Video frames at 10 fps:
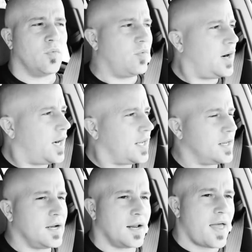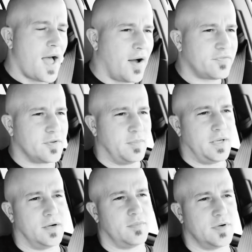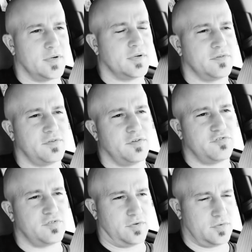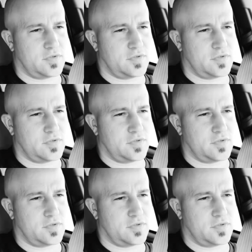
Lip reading: Why did it have to be an emergency suit?